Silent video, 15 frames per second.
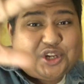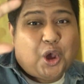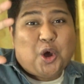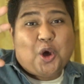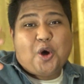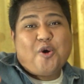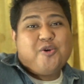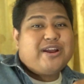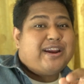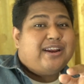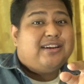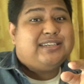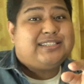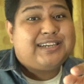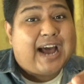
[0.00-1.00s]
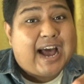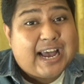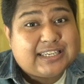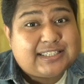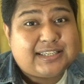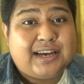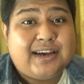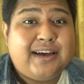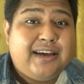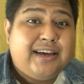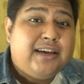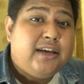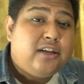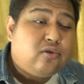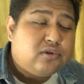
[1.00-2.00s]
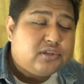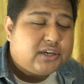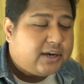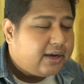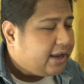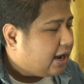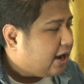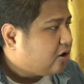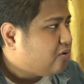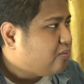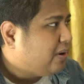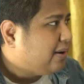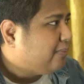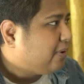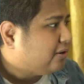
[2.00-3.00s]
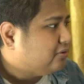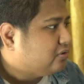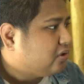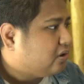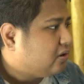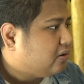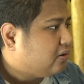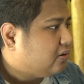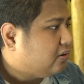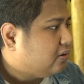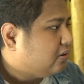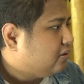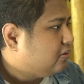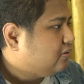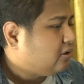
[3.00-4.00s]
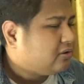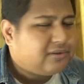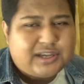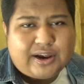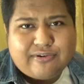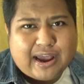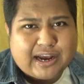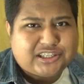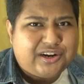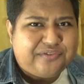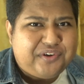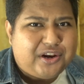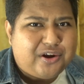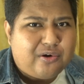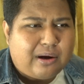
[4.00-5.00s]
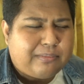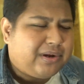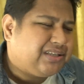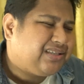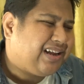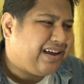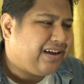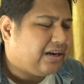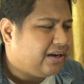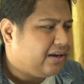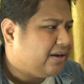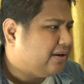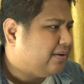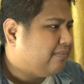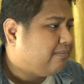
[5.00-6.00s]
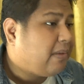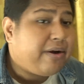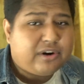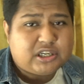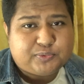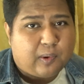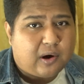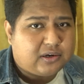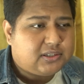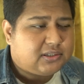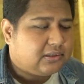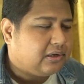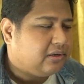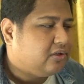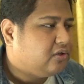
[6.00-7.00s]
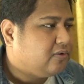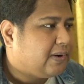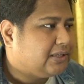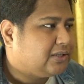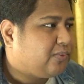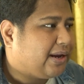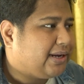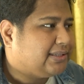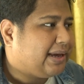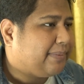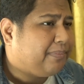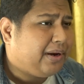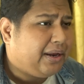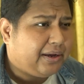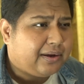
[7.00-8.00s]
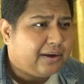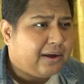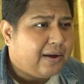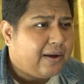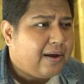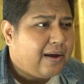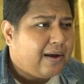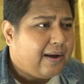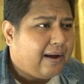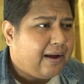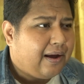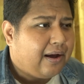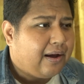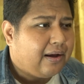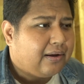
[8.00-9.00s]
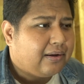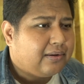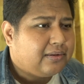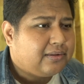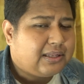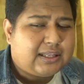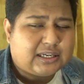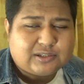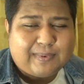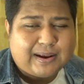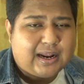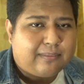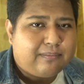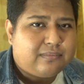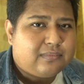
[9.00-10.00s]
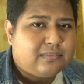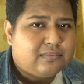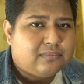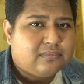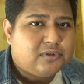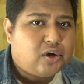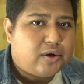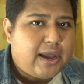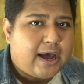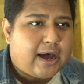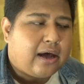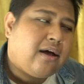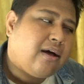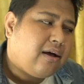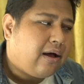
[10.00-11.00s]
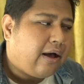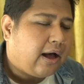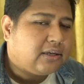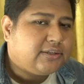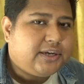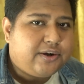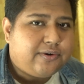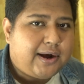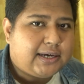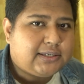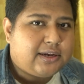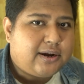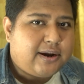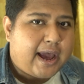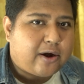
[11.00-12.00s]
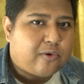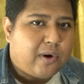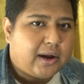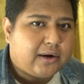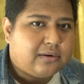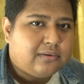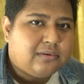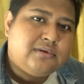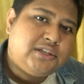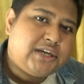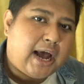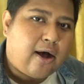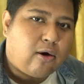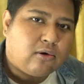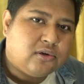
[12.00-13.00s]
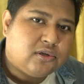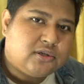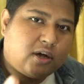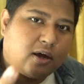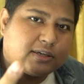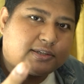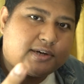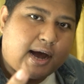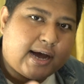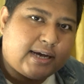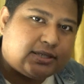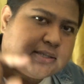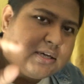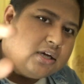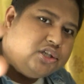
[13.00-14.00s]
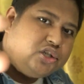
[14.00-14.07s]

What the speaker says: So that it is guys, itu je yang aku boleh buat untuk, not to say reaction video, I mean it's like my response towards what is happening tentang semalam. So yeah, I'll see you guys in the next one. Ciao. Sauce, guys.